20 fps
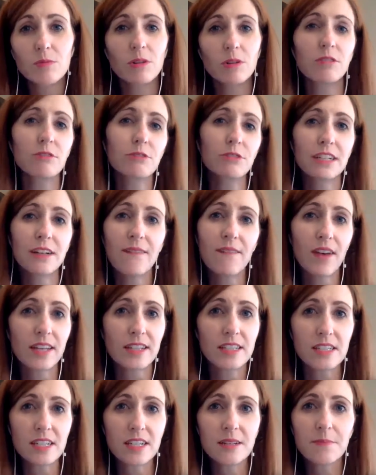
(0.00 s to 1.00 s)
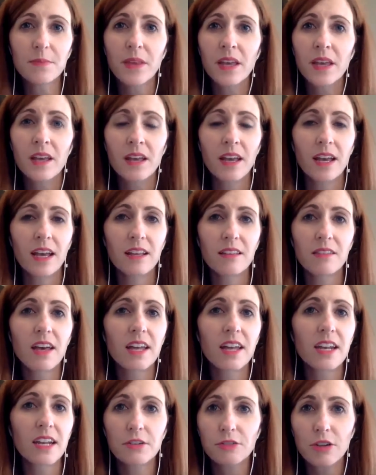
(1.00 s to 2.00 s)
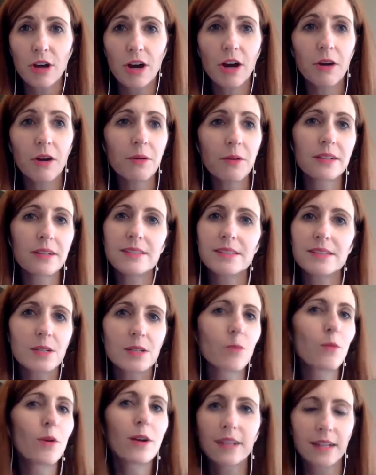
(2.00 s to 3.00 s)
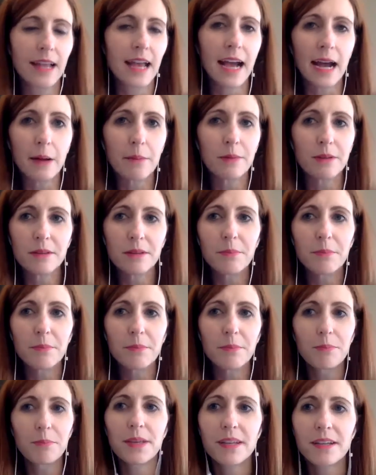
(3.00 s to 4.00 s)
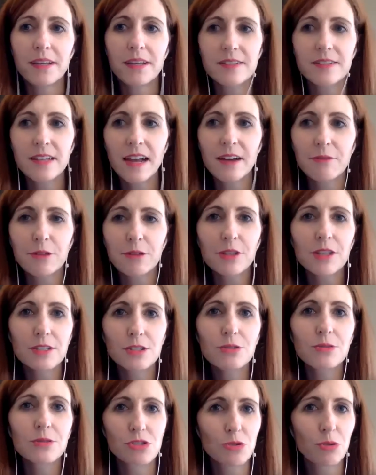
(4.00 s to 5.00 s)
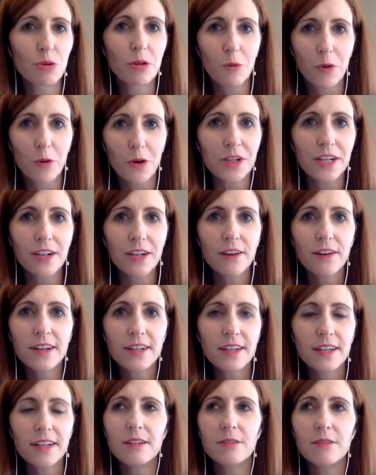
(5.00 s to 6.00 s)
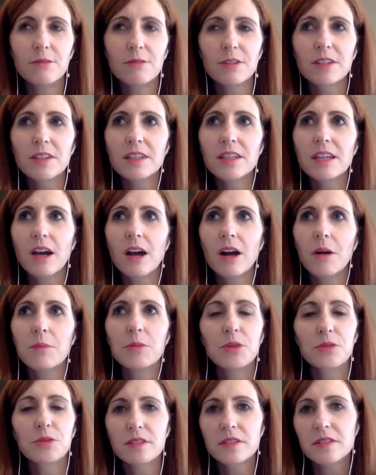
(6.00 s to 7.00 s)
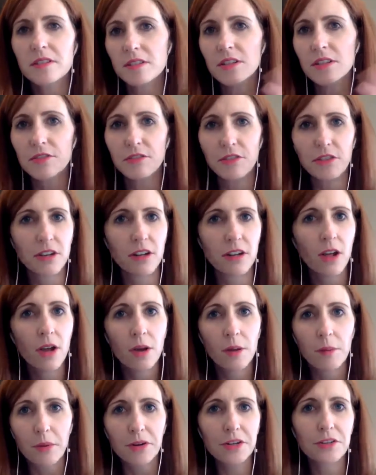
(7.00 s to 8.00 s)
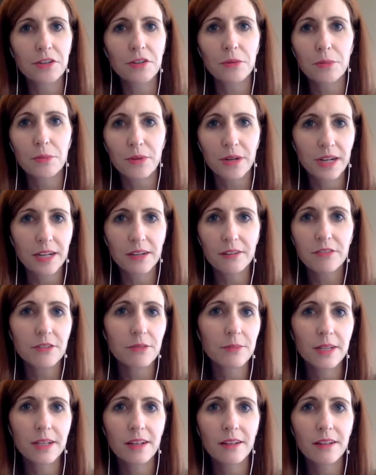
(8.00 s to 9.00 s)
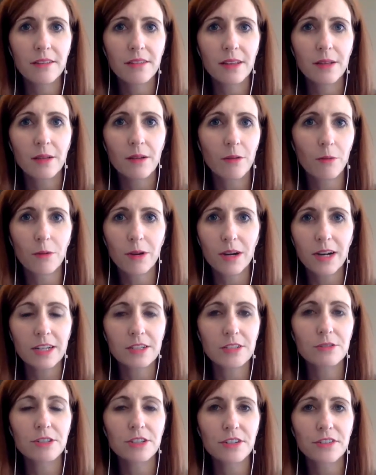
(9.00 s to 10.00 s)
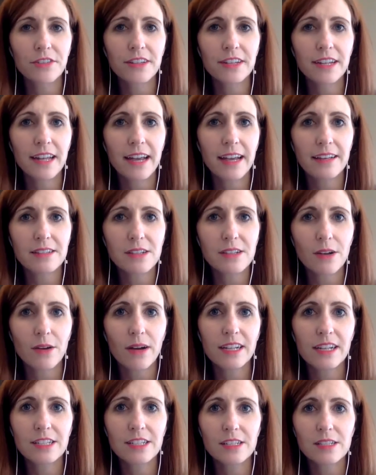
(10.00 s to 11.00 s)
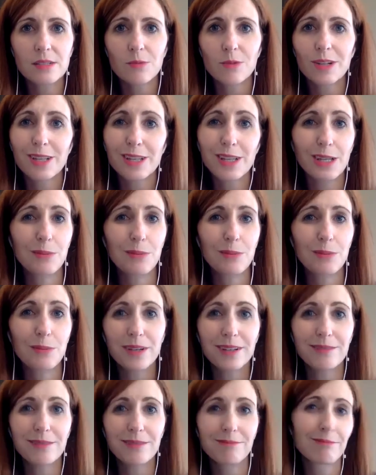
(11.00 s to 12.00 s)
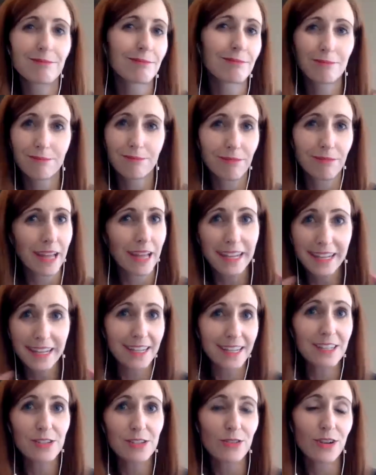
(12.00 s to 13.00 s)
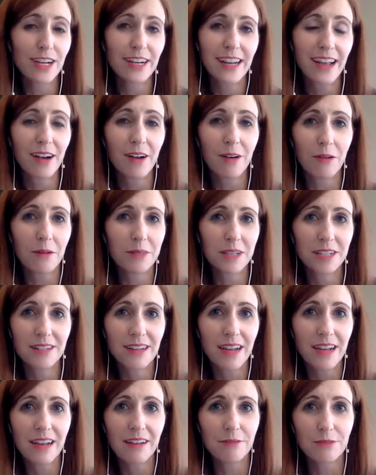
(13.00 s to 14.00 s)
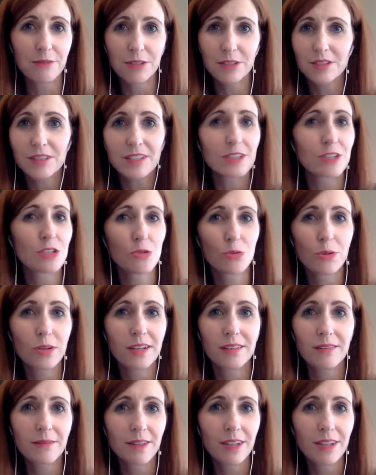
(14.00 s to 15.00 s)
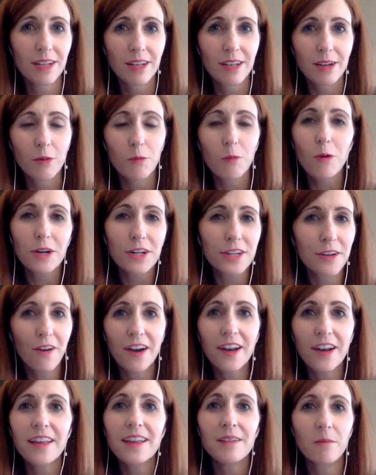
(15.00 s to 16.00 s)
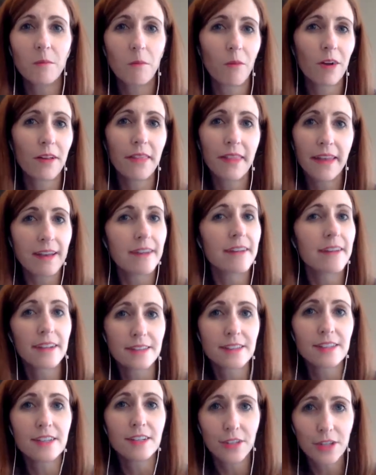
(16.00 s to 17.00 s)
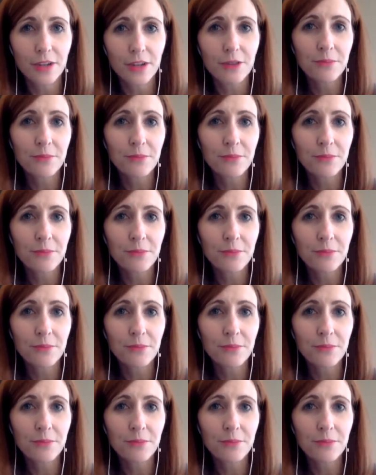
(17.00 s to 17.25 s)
to reinvest it and let it grow and see what can happen, because I really do enjoy working on it. It really uses a different part of the brain for me than what I do during the day. So I just want to keep it like it is right now. I mean, I really enjoy working on it and want that to continue.